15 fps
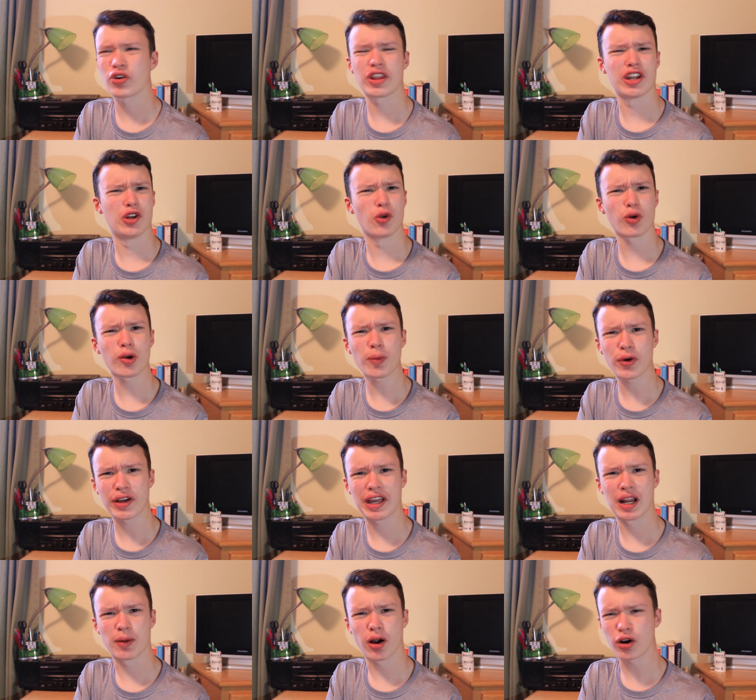For the normal
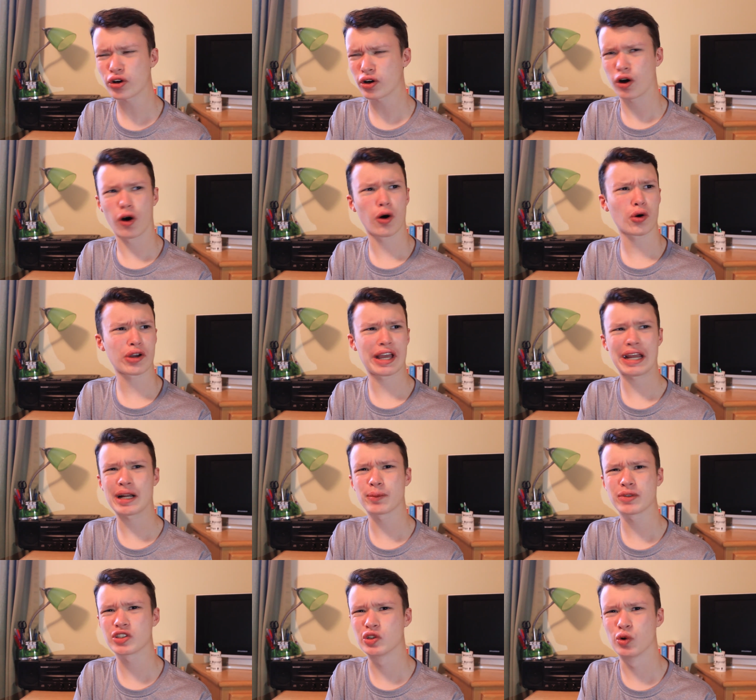camera? Aren't all
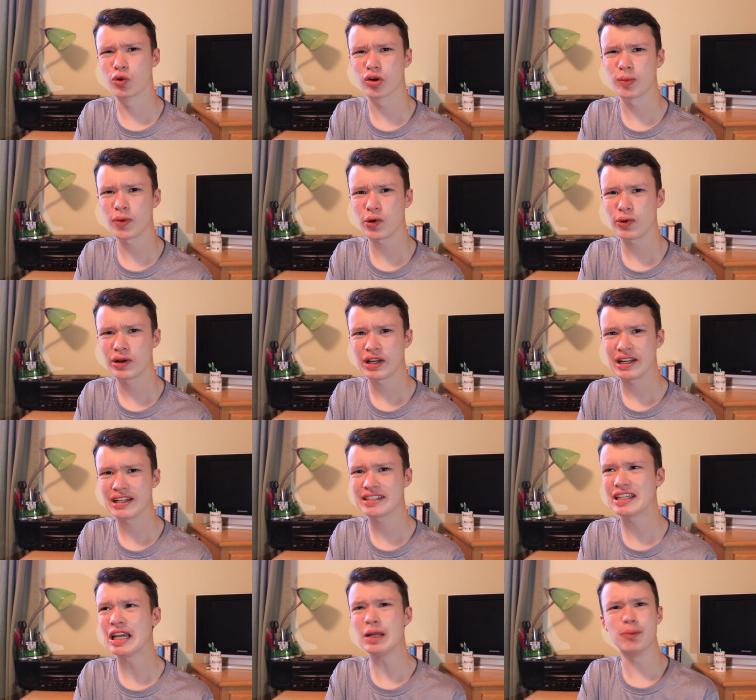cameras normal?
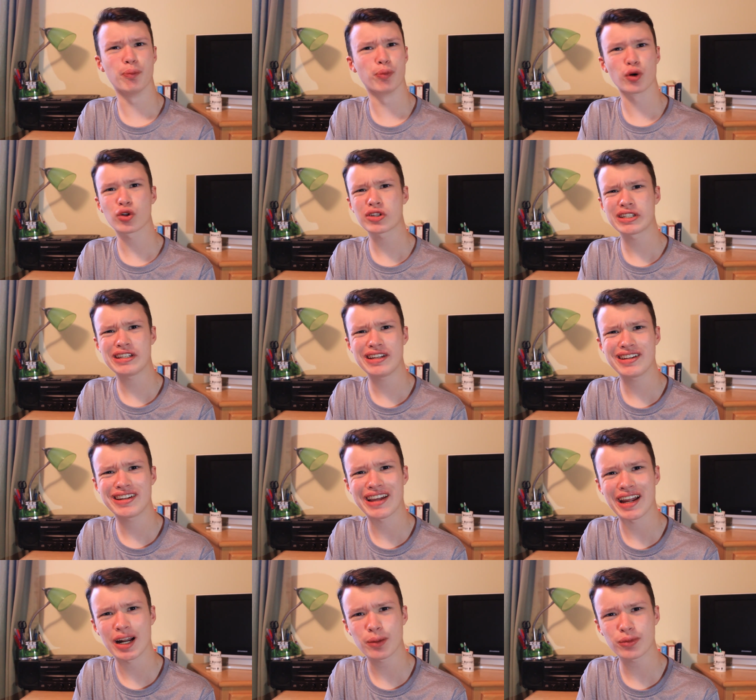Is he bullying
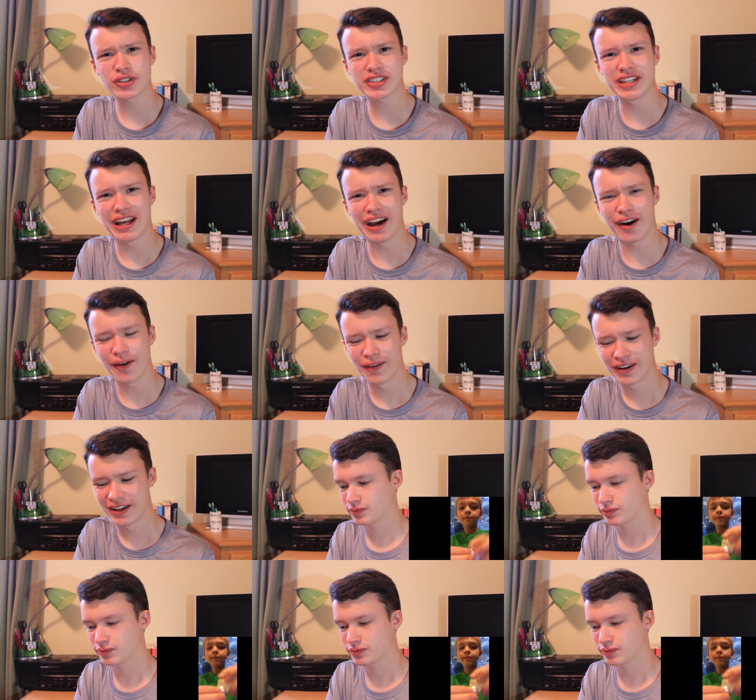cameras now?